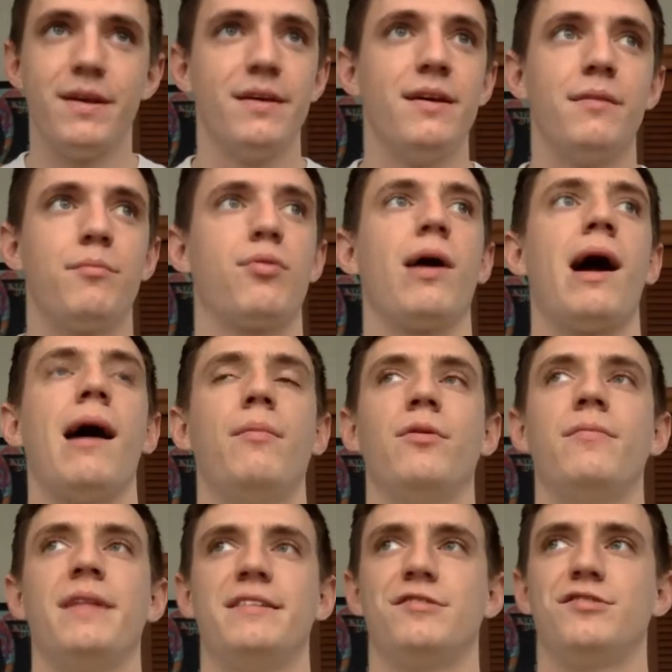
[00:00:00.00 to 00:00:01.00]

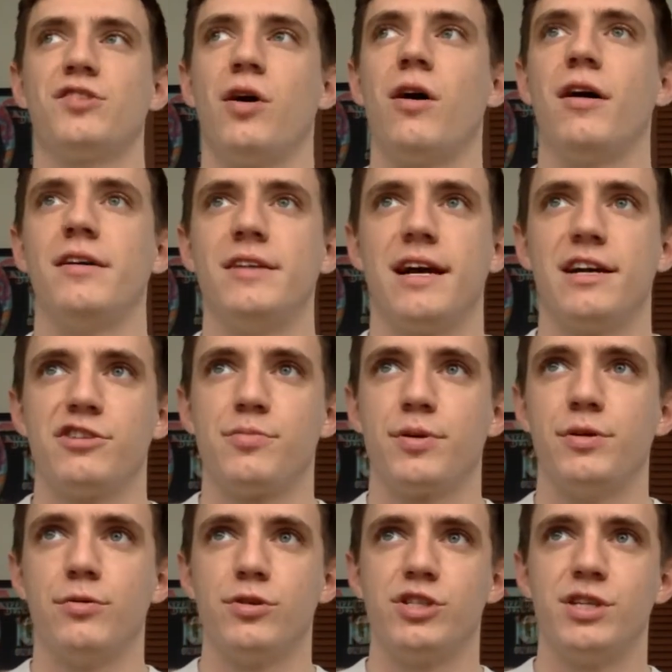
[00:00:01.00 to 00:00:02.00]
problem that's taught in
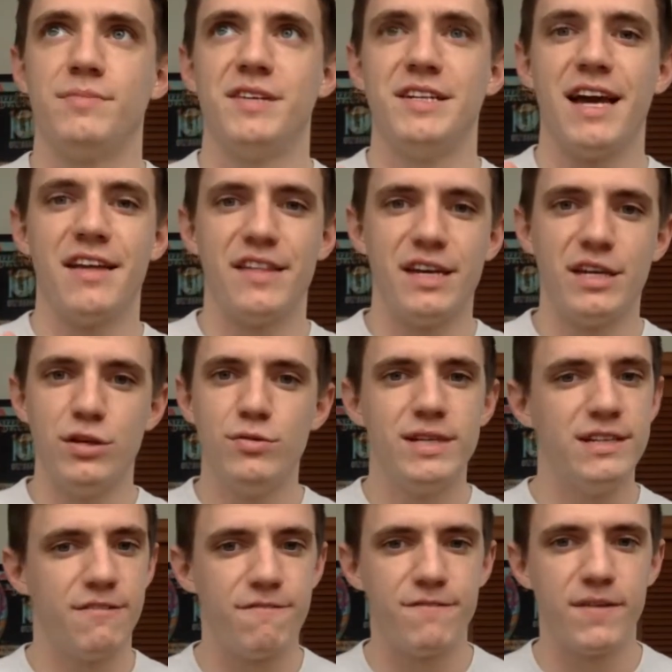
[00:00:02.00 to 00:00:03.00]
entrepreneurship today, that you
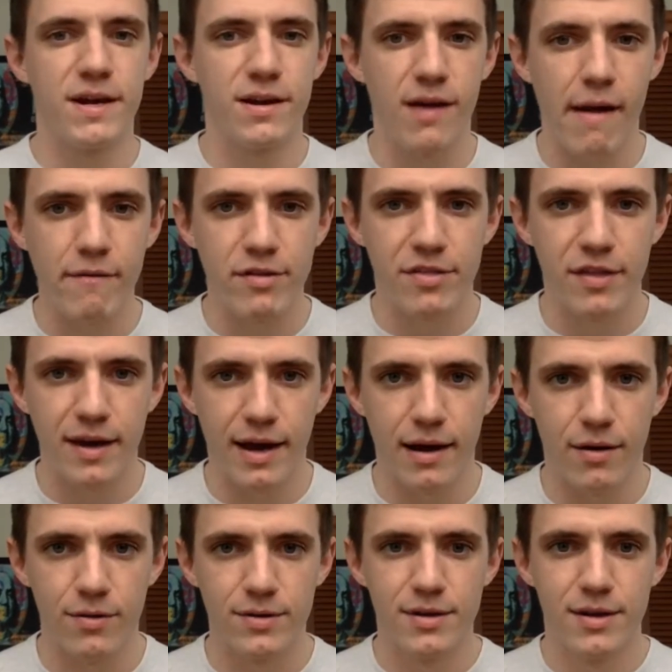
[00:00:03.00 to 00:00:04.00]
need to figure everything
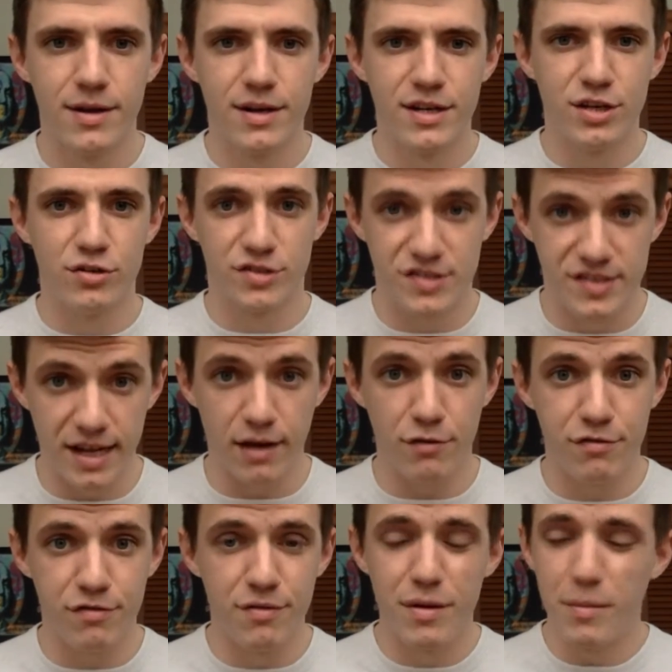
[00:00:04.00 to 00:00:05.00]
out
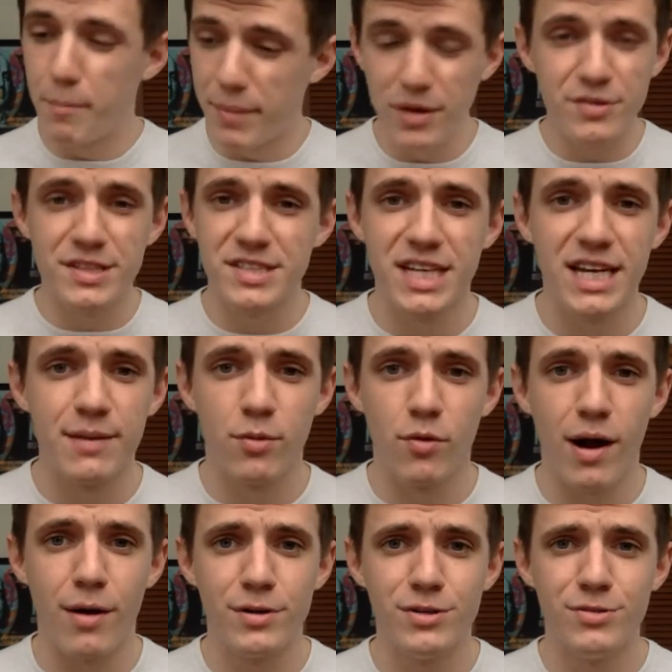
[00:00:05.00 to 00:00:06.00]
yourself. Build a team
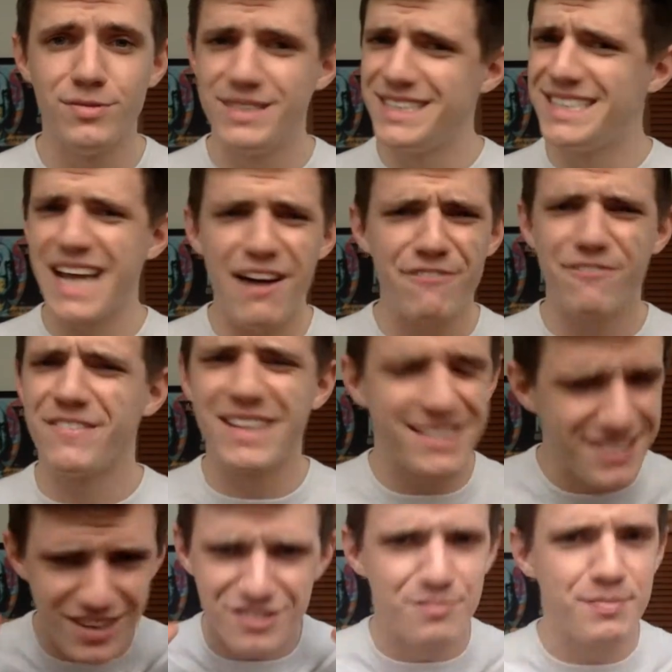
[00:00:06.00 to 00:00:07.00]
around you.
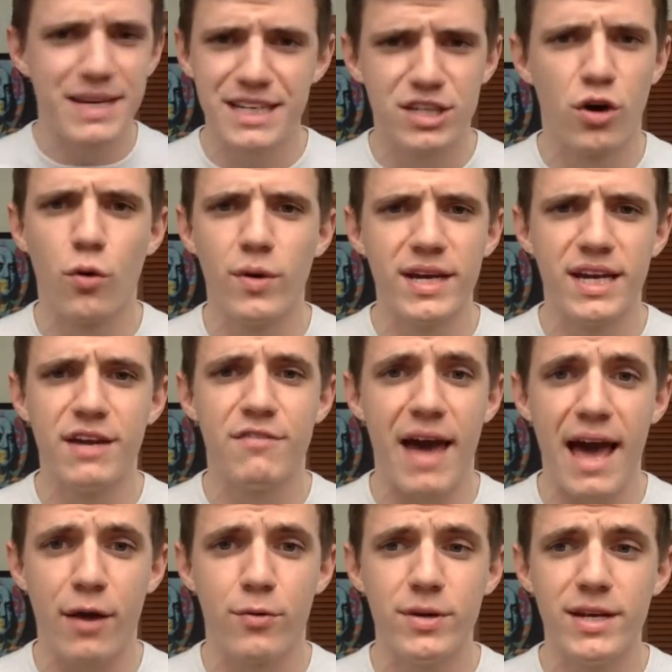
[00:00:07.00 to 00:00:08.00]
That doesn't mean go and give
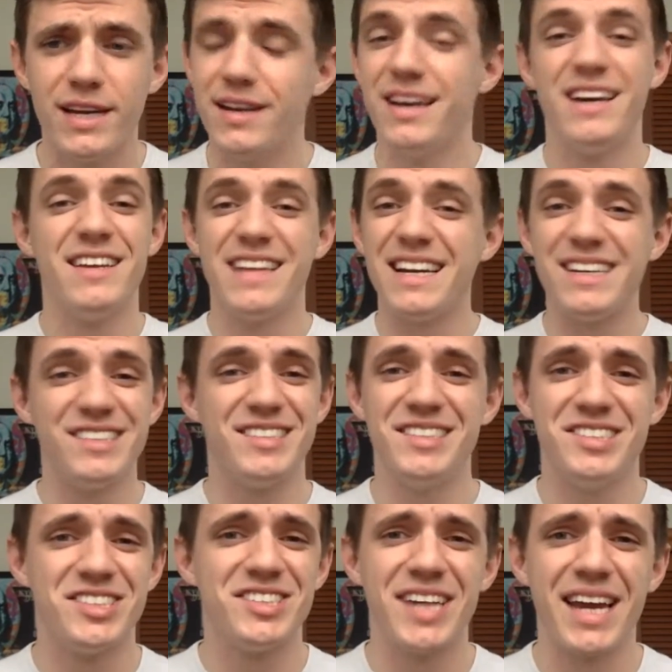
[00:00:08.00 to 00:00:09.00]
equity. That is
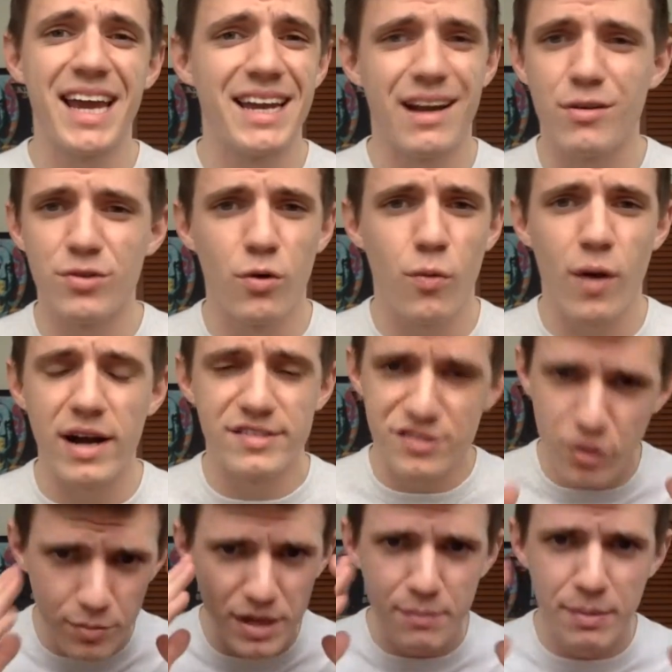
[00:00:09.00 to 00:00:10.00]
insane. I don't know why
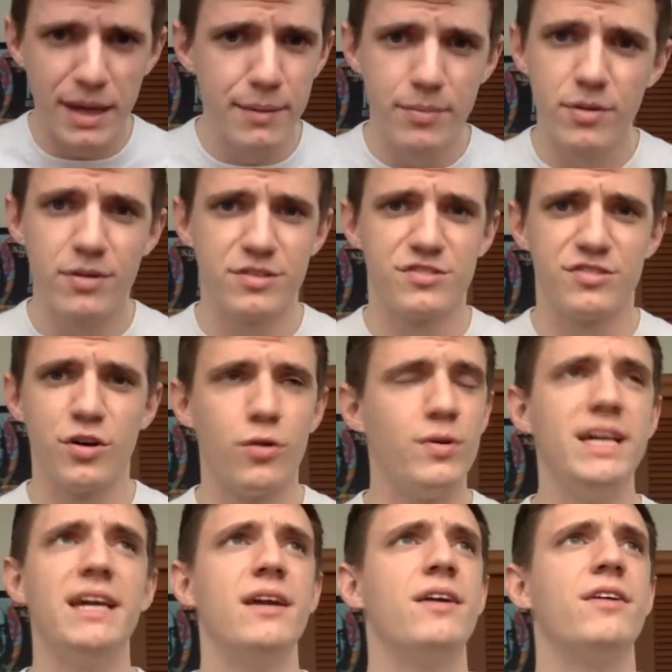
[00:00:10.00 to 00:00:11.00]
so many people are so
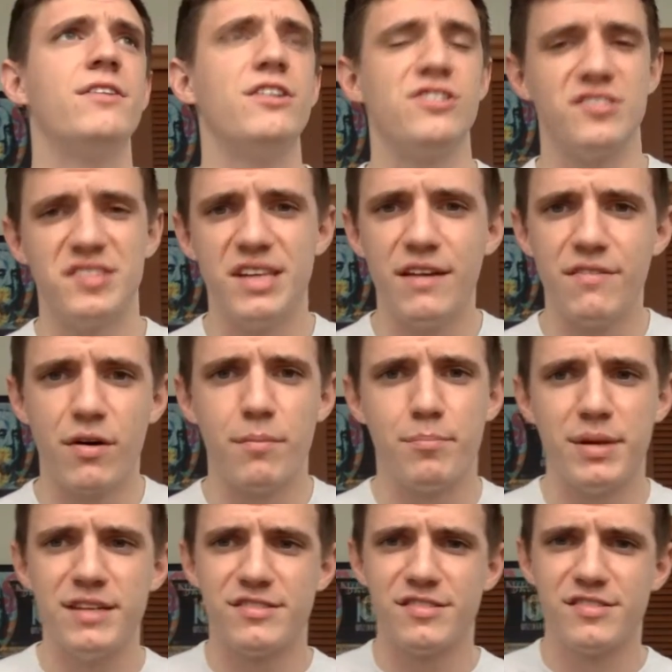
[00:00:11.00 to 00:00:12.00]
eager to just give up
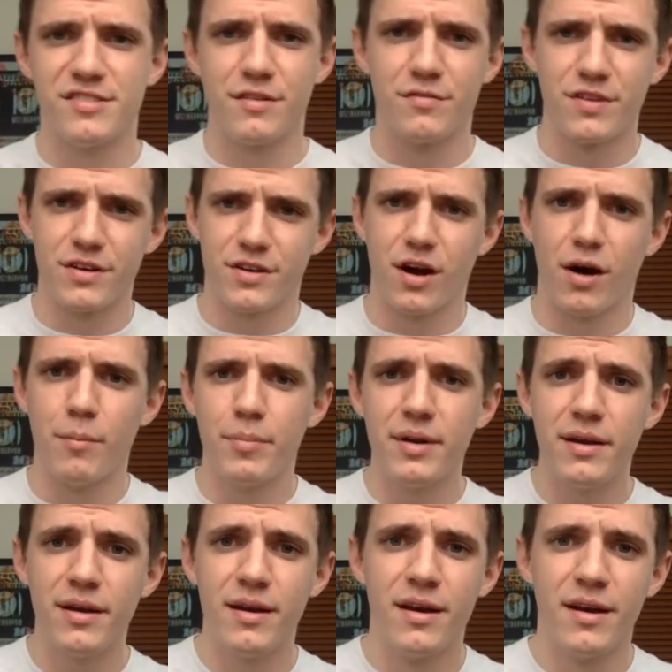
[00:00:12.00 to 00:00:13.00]
pieces of their
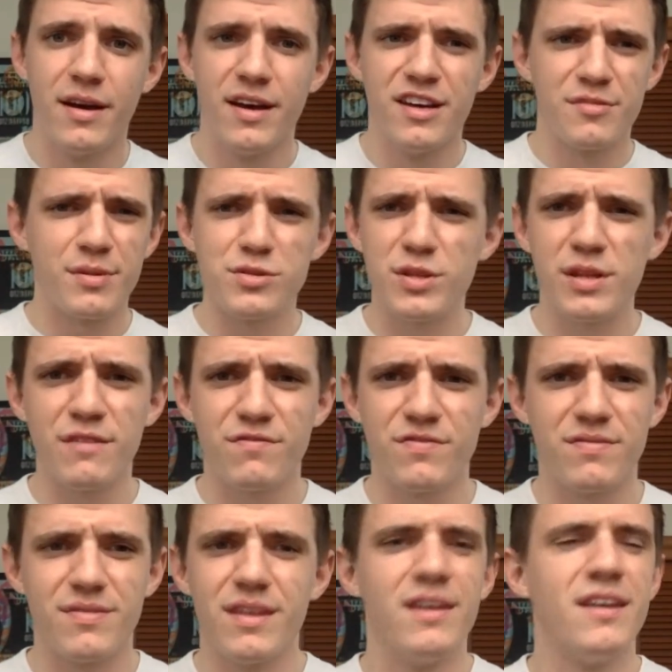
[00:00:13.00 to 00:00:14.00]
company, especially if
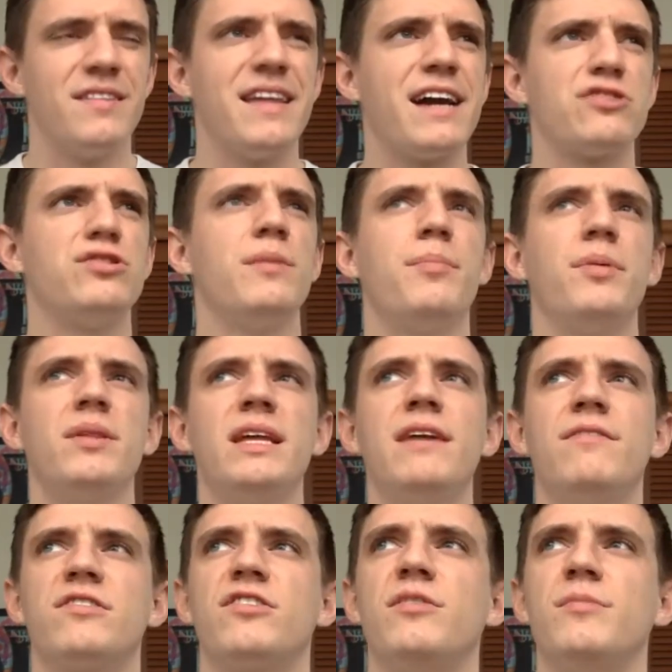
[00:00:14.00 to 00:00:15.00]
they actually
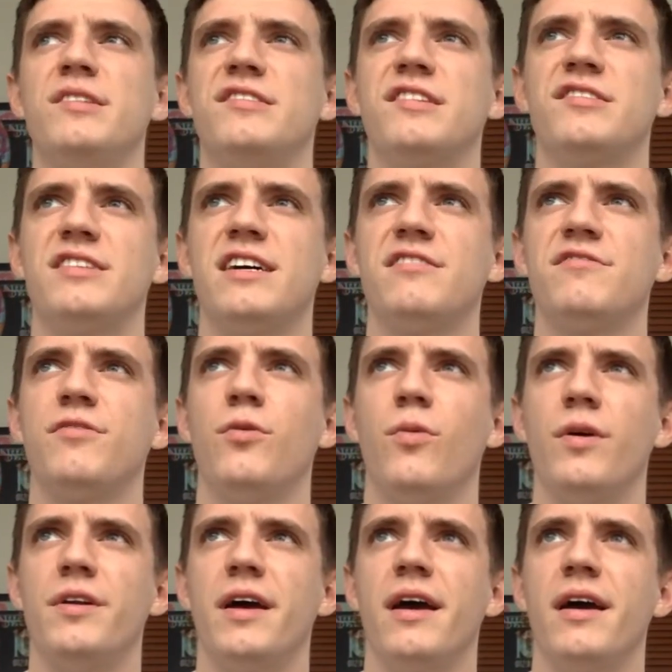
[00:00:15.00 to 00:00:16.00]
believe it's going to be successful
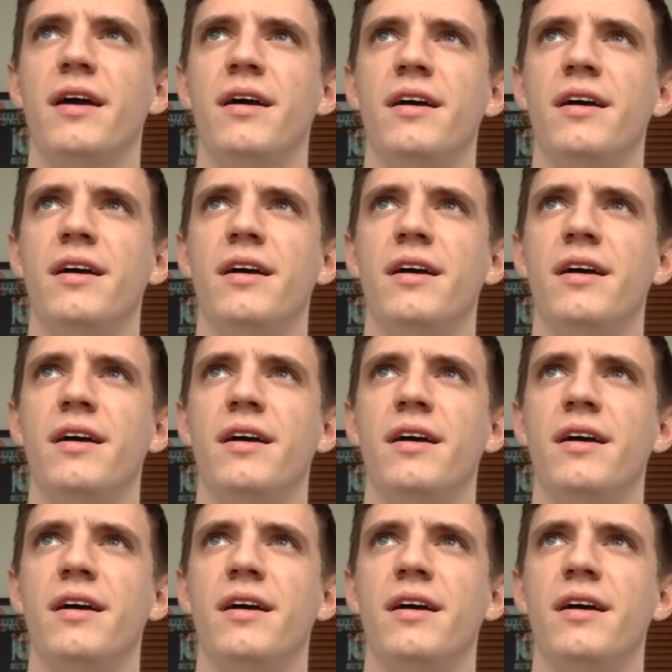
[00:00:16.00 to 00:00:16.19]
one day.